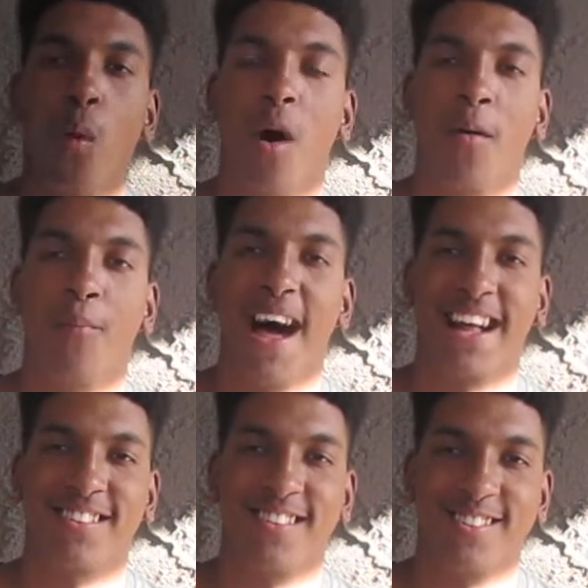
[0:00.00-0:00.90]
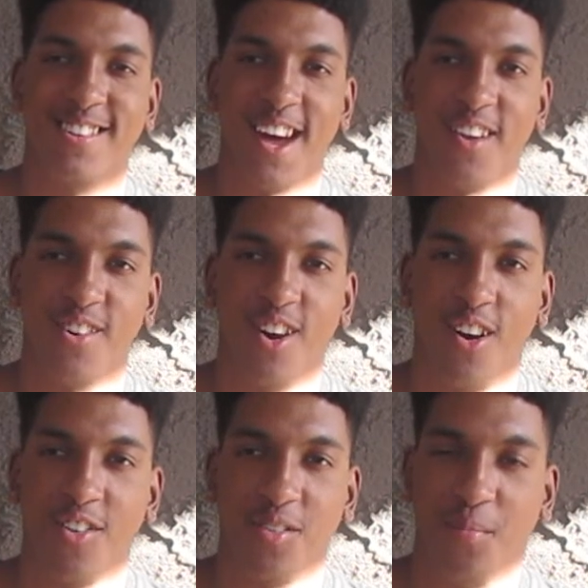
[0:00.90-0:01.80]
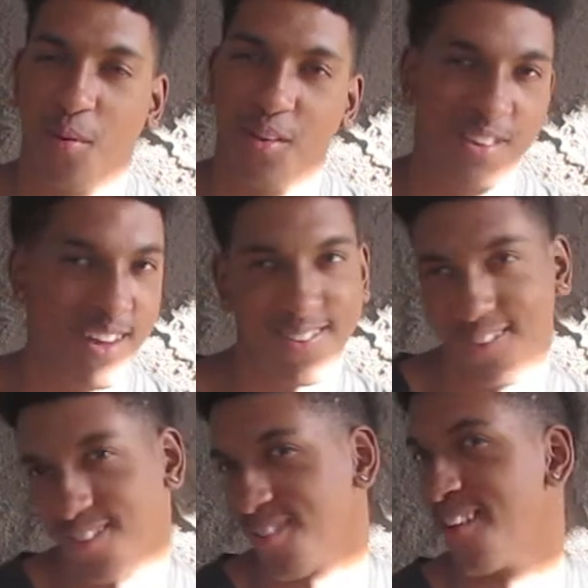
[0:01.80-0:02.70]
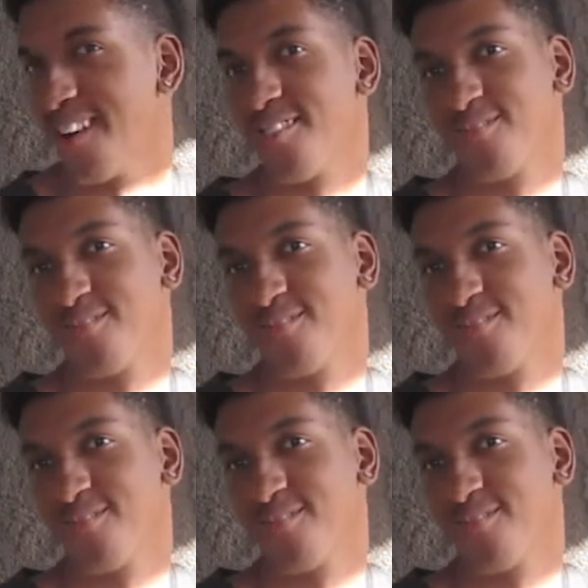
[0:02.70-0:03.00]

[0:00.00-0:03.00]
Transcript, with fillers: Welcome back to the channel, y'all. It's your boy Justin Sawyer.